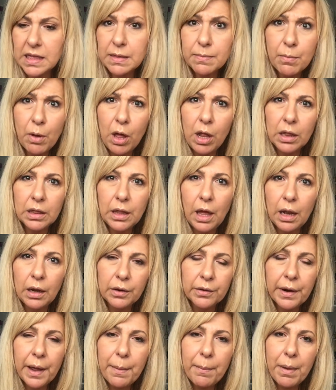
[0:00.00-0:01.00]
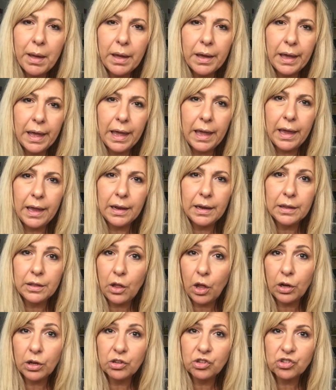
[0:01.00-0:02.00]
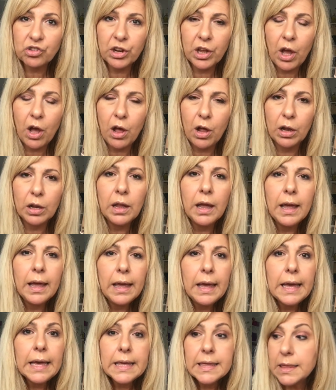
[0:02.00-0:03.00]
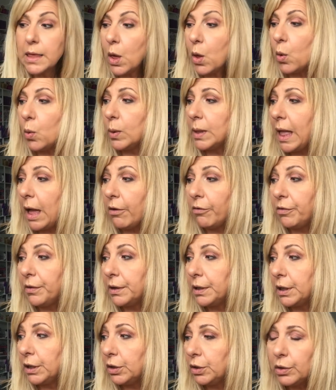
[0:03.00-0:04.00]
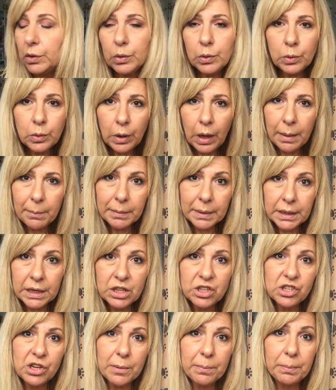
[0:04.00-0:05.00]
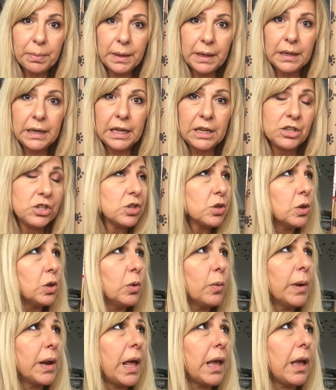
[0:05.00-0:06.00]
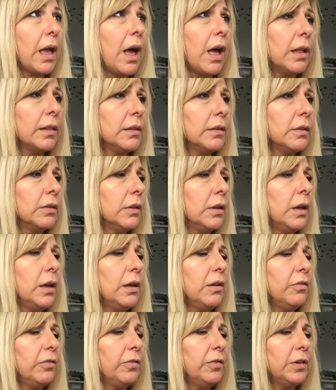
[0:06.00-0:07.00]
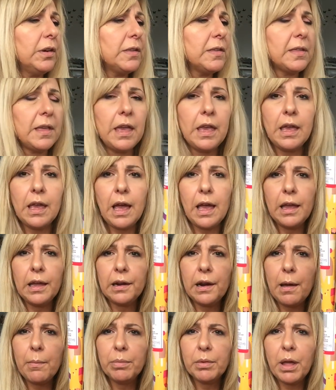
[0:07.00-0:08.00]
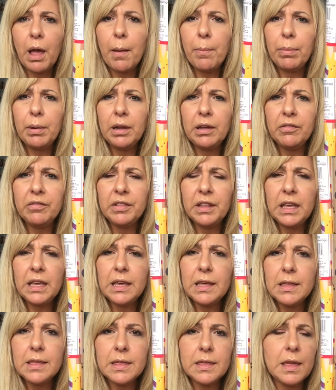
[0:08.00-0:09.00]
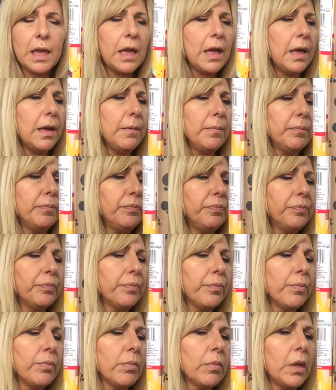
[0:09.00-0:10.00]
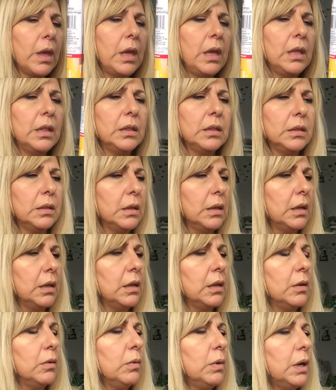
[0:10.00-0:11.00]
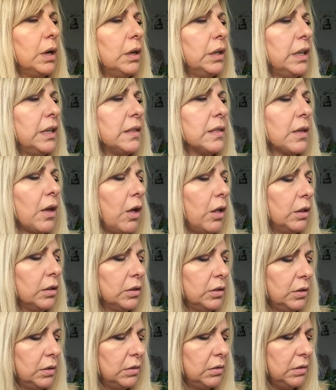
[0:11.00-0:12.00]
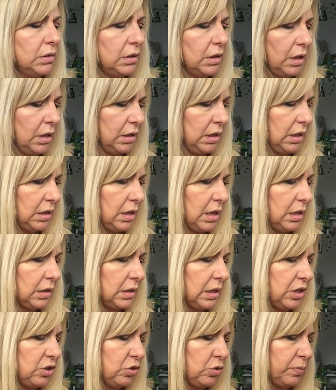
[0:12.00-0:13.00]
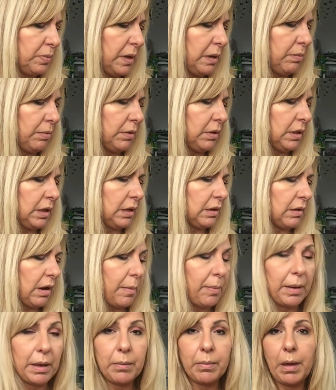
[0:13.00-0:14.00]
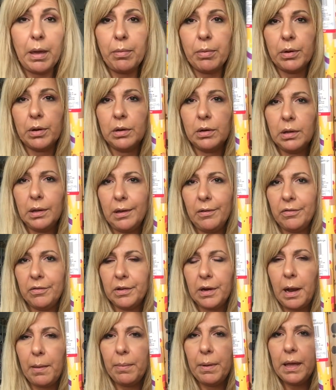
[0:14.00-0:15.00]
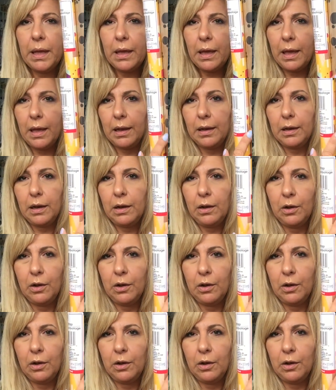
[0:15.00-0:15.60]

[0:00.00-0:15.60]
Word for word: small Dollarama and a Dollar Tree haul. So without further ado, I'm gonna jump in and show you what I got. Uh, first thing, I grabbed a couple of these, um, what are these called? they're not tissue paper, they're wrapping paper, gift wrapping, and